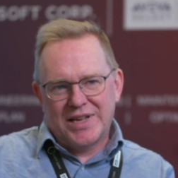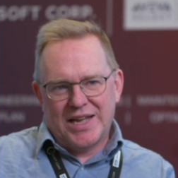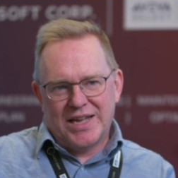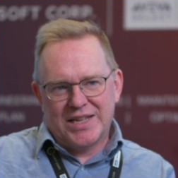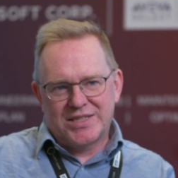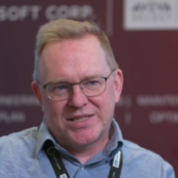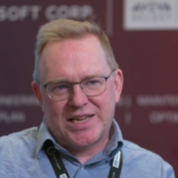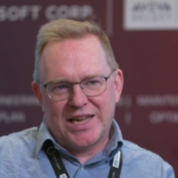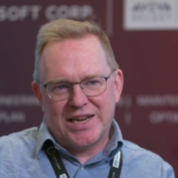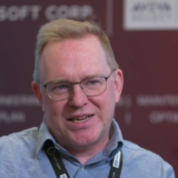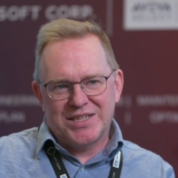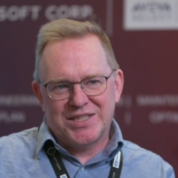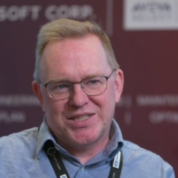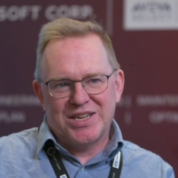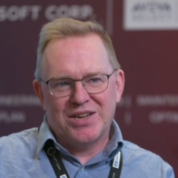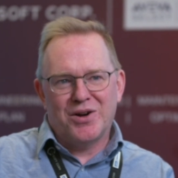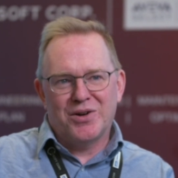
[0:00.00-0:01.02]
it's getting to
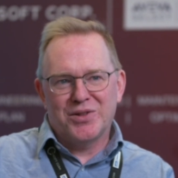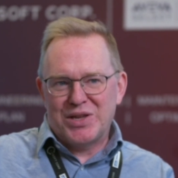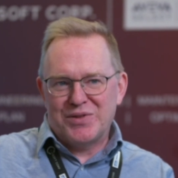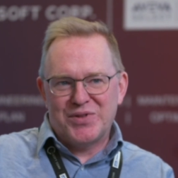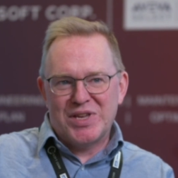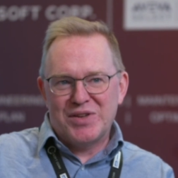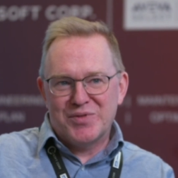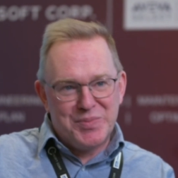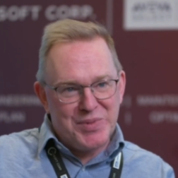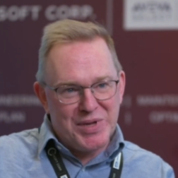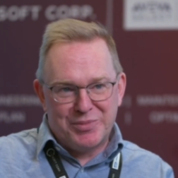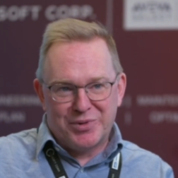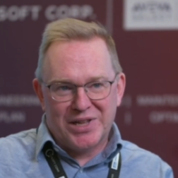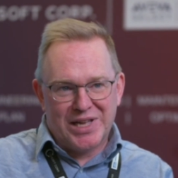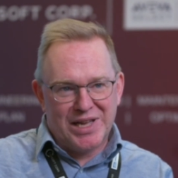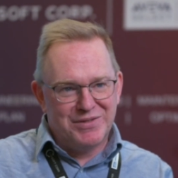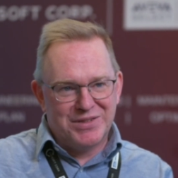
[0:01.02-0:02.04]
see all the AVEVA
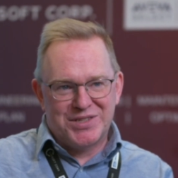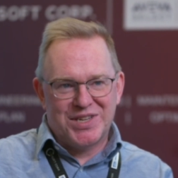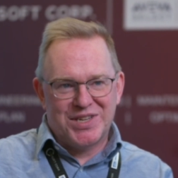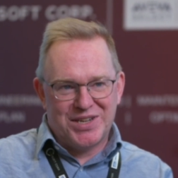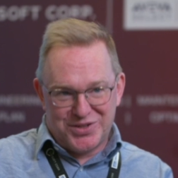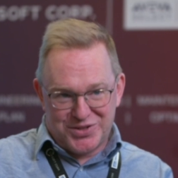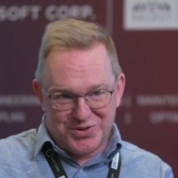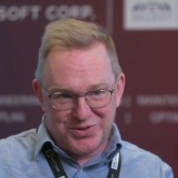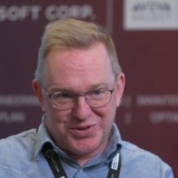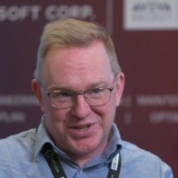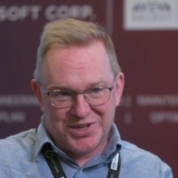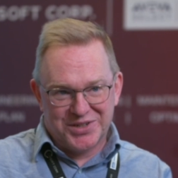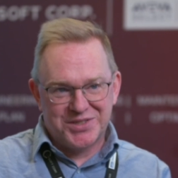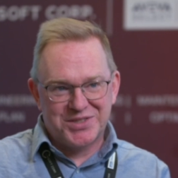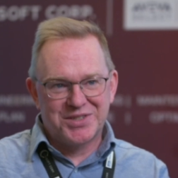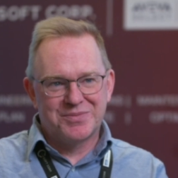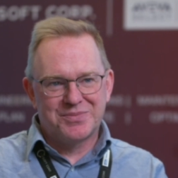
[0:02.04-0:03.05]
people I haven't seen in two
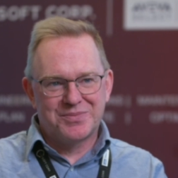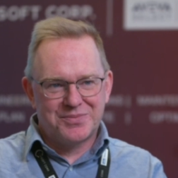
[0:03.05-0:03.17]
years.